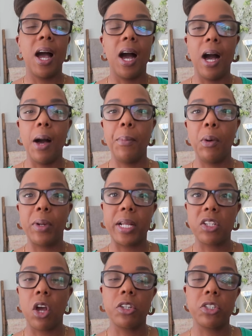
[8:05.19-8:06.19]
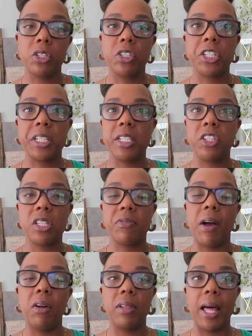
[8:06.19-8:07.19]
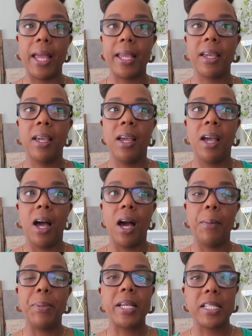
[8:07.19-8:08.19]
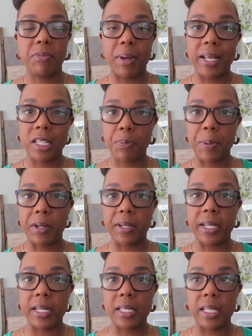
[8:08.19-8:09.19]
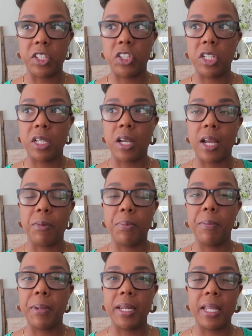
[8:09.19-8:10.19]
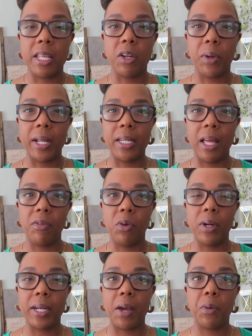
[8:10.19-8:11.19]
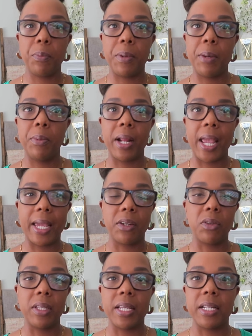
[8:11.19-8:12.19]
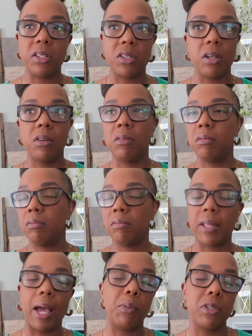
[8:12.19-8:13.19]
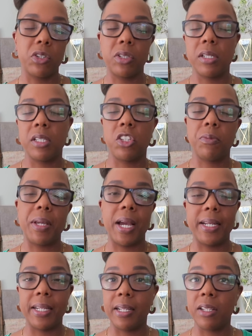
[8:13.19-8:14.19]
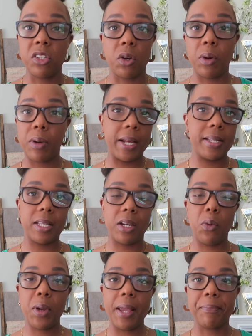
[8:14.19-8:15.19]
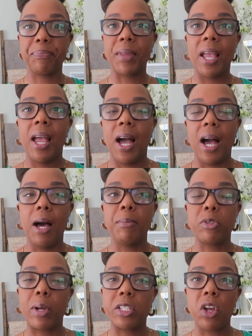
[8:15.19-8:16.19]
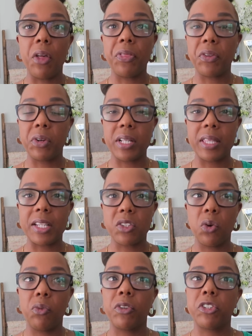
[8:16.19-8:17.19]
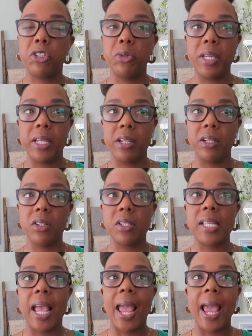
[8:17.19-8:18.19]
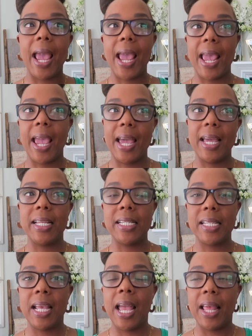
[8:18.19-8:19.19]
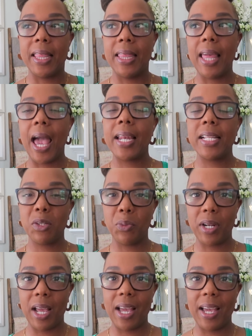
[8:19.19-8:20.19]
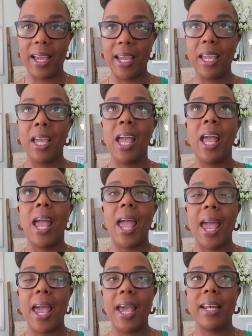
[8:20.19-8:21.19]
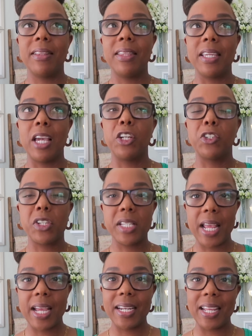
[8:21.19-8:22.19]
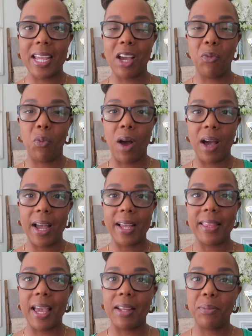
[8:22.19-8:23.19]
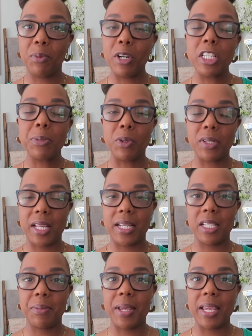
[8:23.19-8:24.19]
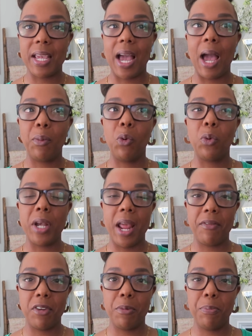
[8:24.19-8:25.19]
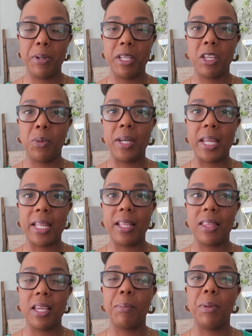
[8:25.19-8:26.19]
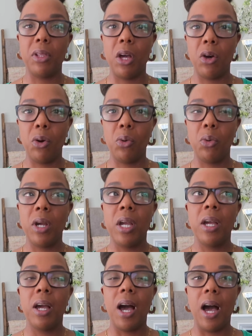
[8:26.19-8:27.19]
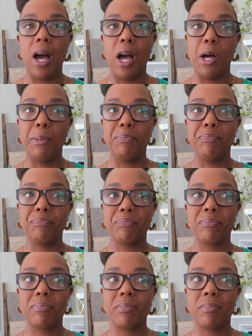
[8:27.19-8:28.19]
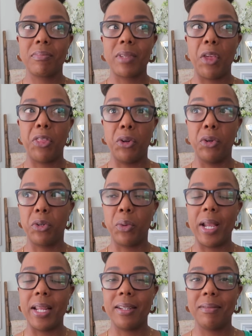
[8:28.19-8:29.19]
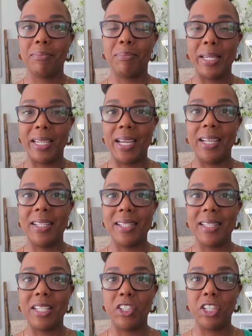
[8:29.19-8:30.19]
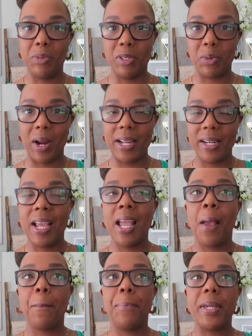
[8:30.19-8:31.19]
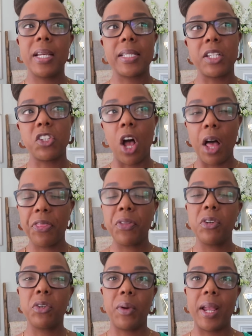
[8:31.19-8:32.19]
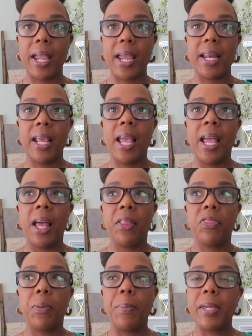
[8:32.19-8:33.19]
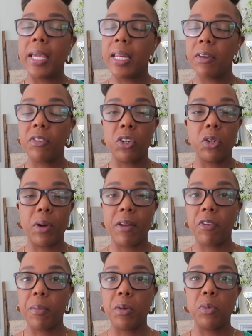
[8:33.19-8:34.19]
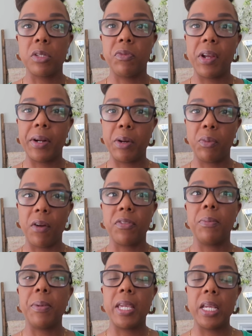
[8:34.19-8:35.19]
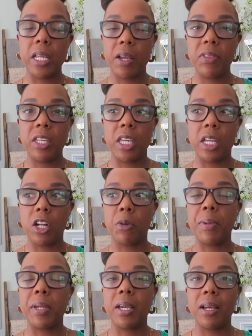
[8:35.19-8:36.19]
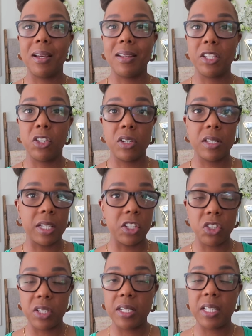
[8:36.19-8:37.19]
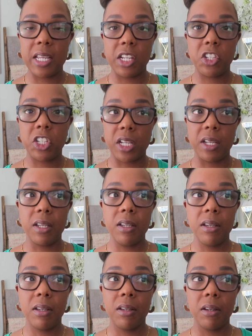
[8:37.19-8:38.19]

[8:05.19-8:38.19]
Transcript: But when I talked to her, she just felt like, because of my experience, that she can kind of put me in any grade level and I would be able to handle it. And so that was her decision behind it. And so I said, okay. So I taught third at that school for 2 years. And that is when I had the understanding of why that principal said to me, I will never put you in anything below third grade, because she was right. Because I taught third grade, the beginning of third grade for me was very rough, the beginning of the year, because you're essentially teaching